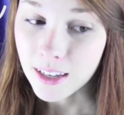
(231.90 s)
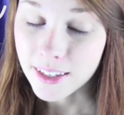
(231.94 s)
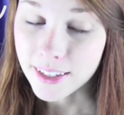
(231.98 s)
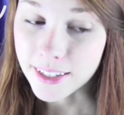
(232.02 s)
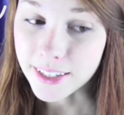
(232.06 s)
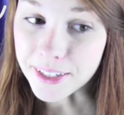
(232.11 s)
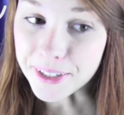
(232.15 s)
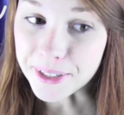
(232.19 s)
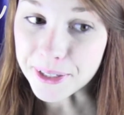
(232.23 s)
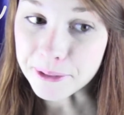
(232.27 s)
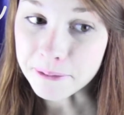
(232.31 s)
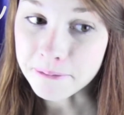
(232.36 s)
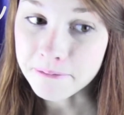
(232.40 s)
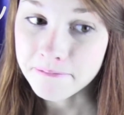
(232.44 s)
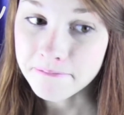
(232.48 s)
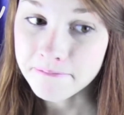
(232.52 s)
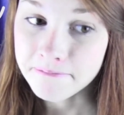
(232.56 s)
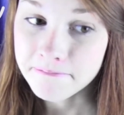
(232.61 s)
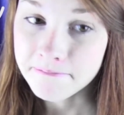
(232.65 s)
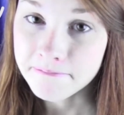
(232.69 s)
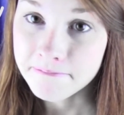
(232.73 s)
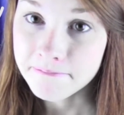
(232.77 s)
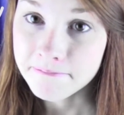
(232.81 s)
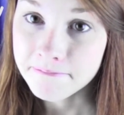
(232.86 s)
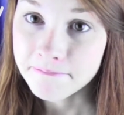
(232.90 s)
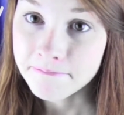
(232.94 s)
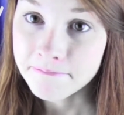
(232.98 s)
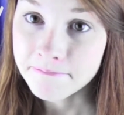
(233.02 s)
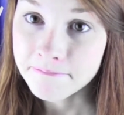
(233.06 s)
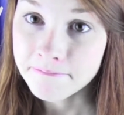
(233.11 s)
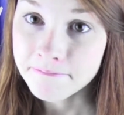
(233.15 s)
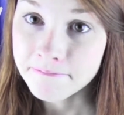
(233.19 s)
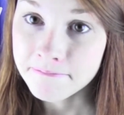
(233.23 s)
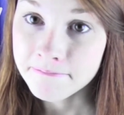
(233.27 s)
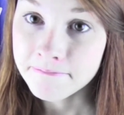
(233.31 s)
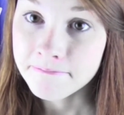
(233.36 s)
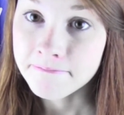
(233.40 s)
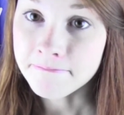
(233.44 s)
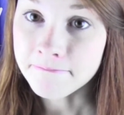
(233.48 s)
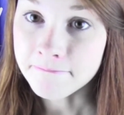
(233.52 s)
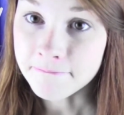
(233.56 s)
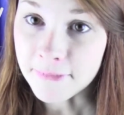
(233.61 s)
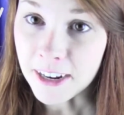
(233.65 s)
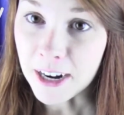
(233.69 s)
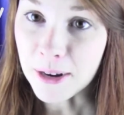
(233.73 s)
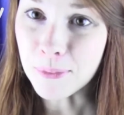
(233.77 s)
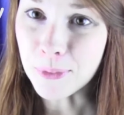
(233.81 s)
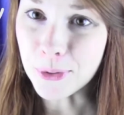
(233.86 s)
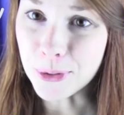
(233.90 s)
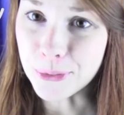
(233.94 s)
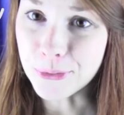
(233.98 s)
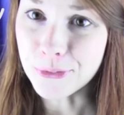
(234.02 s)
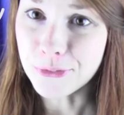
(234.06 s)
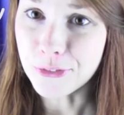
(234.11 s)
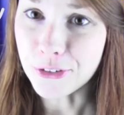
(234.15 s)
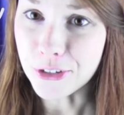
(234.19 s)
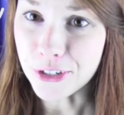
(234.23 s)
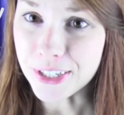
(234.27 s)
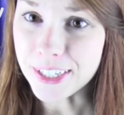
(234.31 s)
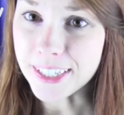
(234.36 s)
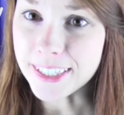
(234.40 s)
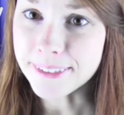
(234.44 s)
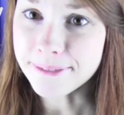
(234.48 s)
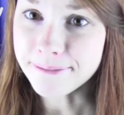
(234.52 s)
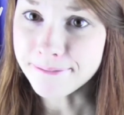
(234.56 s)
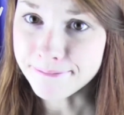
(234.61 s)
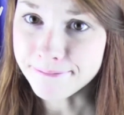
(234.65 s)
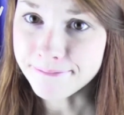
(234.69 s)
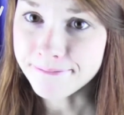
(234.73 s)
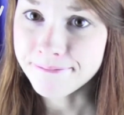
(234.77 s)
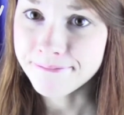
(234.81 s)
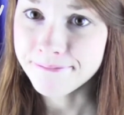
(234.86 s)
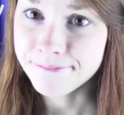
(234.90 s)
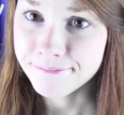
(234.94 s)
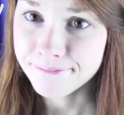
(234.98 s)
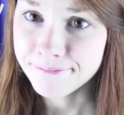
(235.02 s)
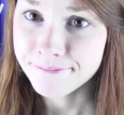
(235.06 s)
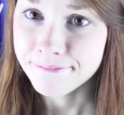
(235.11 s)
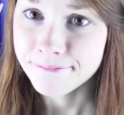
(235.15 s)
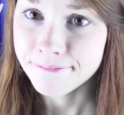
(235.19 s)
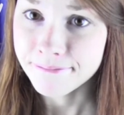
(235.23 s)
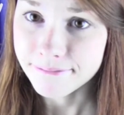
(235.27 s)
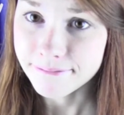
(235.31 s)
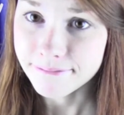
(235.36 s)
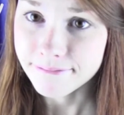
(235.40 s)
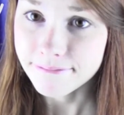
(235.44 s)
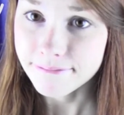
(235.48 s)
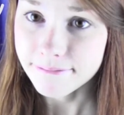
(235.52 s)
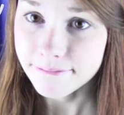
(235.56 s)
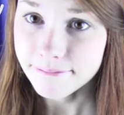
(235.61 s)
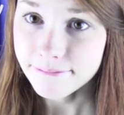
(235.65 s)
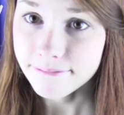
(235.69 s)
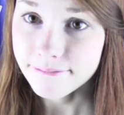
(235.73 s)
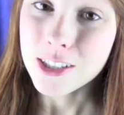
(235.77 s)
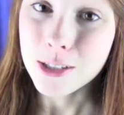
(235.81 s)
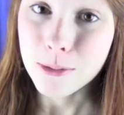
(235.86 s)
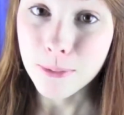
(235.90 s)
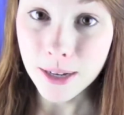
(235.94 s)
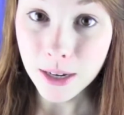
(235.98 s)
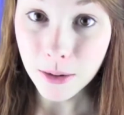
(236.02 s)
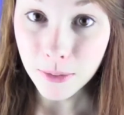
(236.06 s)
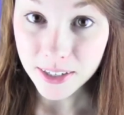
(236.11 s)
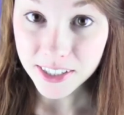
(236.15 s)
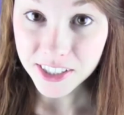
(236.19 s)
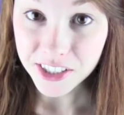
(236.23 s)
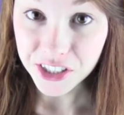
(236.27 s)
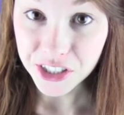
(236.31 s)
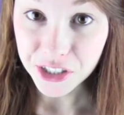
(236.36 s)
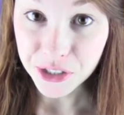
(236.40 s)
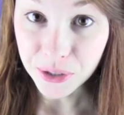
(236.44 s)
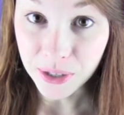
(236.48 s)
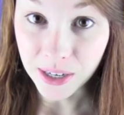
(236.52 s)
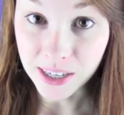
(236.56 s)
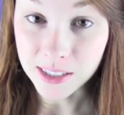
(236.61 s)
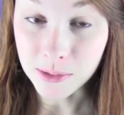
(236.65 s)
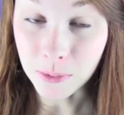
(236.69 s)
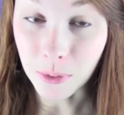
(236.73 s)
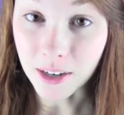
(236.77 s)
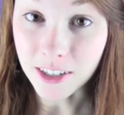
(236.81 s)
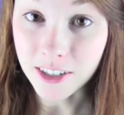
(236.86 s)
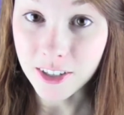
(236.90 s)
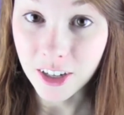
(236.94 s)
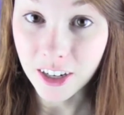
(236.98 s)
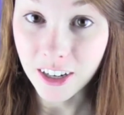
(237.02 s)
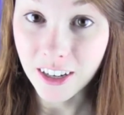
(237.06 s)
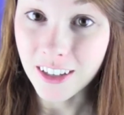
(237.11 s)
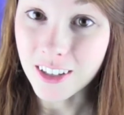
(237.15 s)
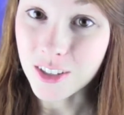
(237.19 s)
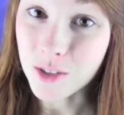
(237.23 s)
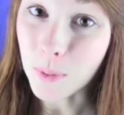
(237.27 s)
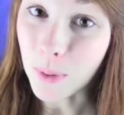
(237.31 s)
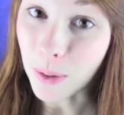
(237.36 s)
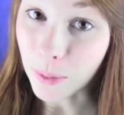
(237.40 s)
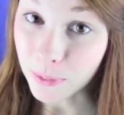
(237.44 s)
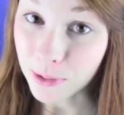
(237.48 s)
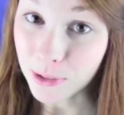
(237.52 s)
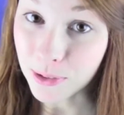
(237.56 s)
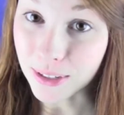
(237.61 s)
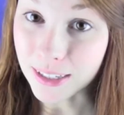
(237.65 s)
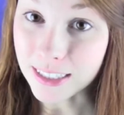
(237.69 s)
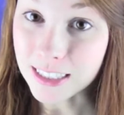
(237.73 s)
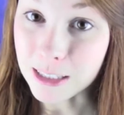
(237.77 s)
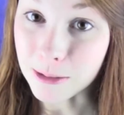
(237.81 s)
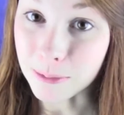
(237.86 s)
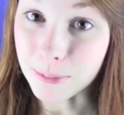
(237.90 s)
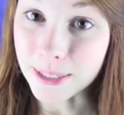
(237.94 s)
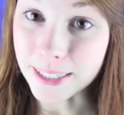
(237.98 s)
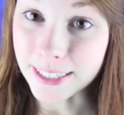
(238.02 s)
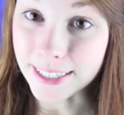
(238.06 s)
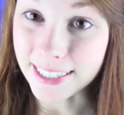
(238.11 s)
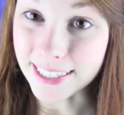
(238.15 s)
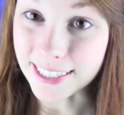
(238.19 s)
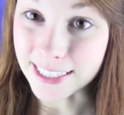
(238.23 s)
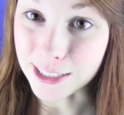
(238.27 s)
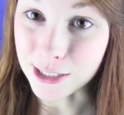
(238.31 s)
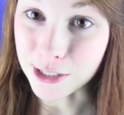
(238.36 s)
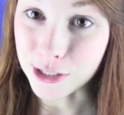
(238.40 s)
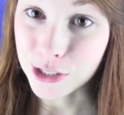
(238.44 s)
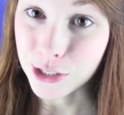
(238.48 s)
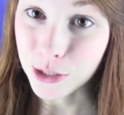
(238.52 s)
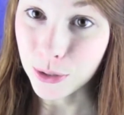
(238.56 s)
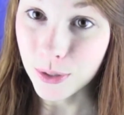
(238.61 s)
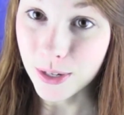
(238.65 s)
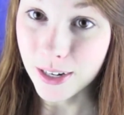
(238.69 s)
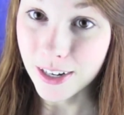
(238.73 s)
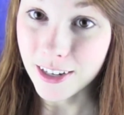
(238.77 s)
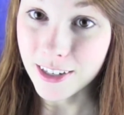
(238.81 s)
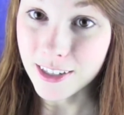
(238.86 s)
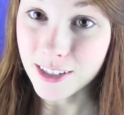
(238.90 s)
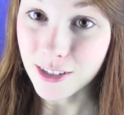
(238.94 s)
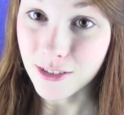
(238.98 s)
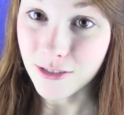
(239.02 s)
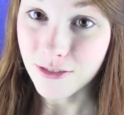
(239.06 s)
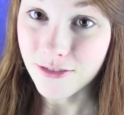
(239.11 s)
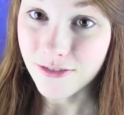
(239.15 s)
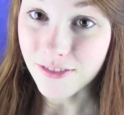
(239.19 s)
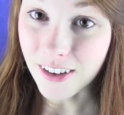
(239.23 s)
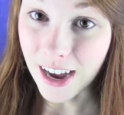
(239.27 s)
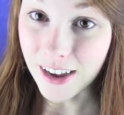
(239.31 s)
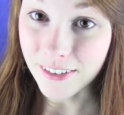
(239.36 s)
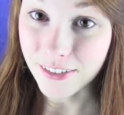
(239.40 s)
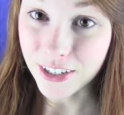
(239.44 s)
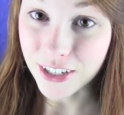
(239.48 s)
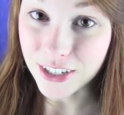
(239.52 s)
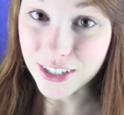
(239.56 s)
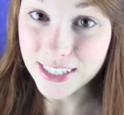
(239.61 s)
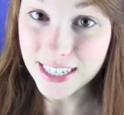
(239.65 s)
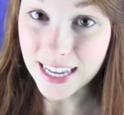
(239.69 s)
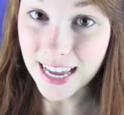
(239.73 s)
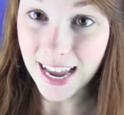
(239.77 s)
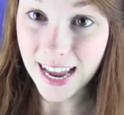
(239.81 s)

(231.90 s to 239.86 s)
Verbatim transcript: you know, I'm rooting for you. So my question to you guys watching is where would you like to be in two years, five years,